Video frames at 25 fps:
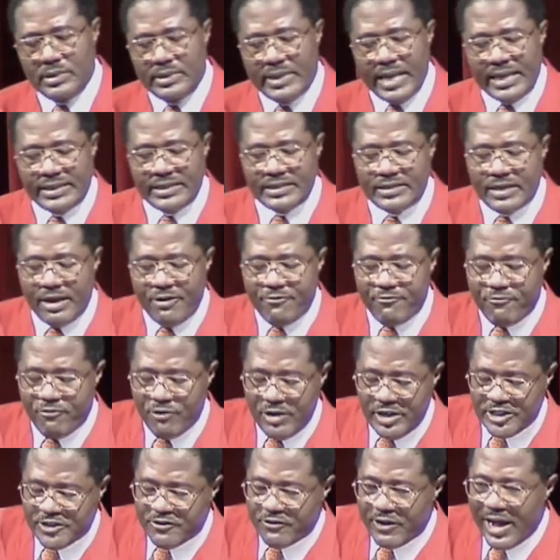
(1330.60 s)
That is a
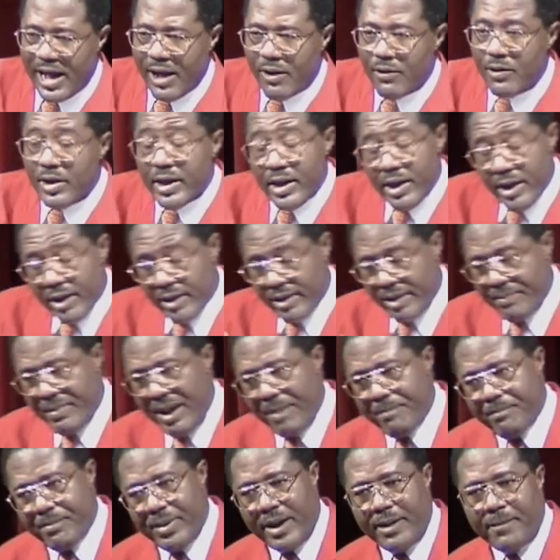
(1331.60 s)
foolish vow.
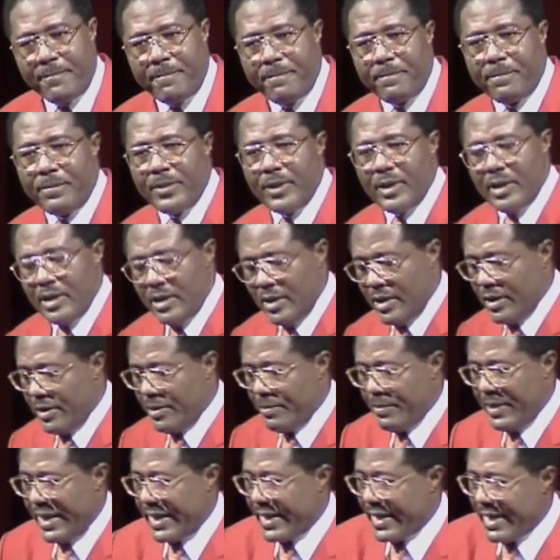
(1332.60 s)
Remember,
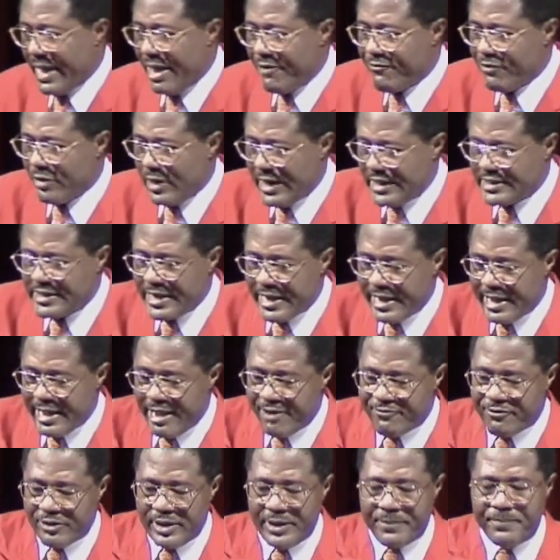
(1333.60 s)
be careful, listen
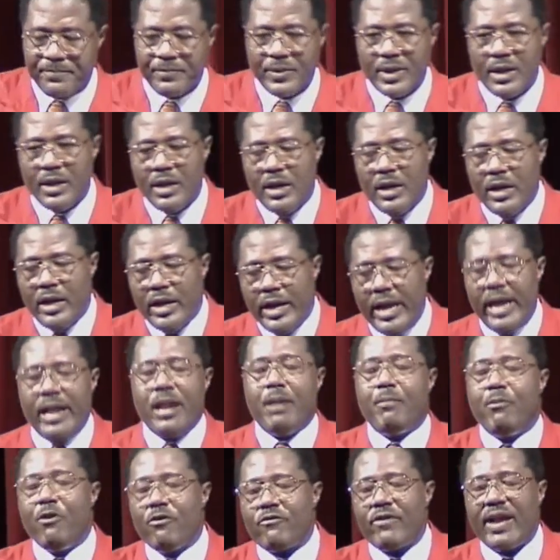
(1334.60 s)
carefully. In
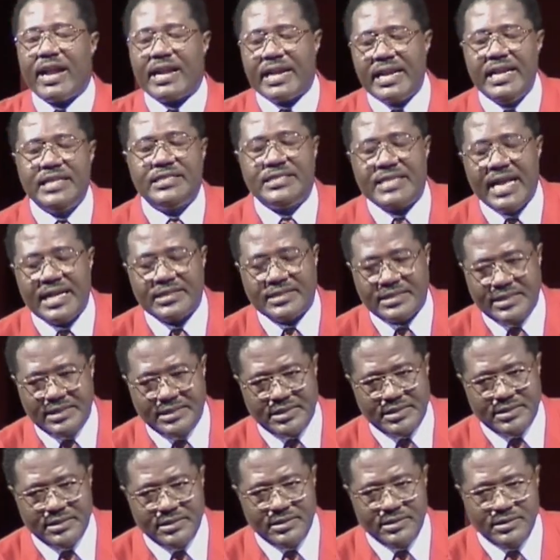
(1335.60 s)
the book of
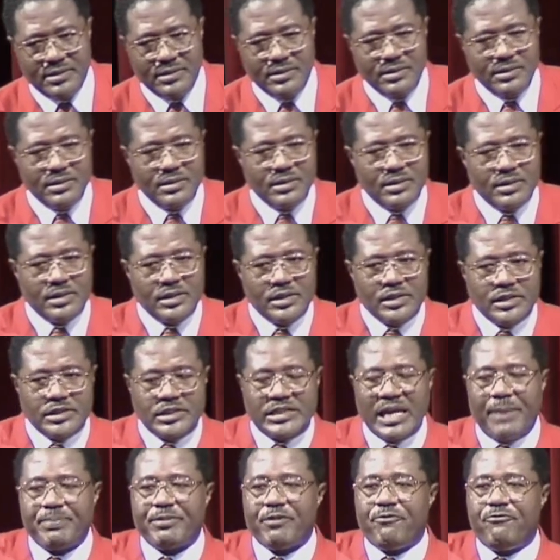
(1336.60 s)
Ecclesiastes,
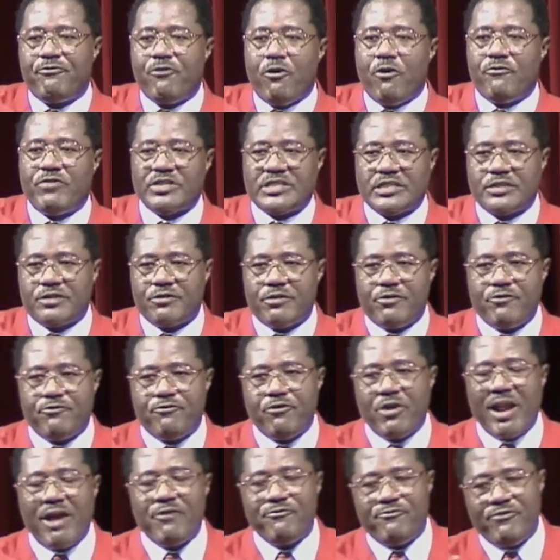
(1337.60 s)
chapter 4, verse
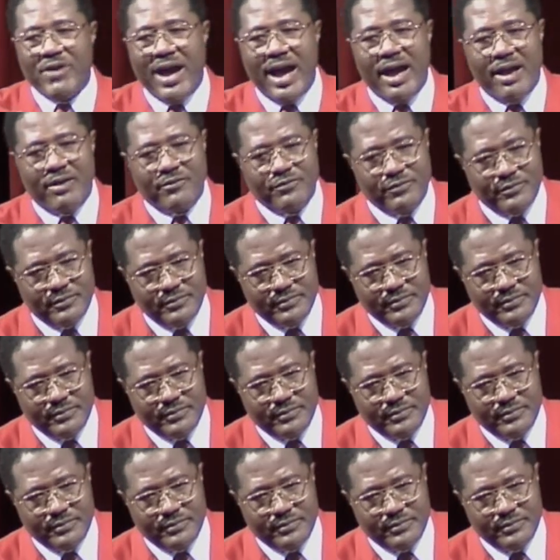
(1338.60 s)
4 and 5,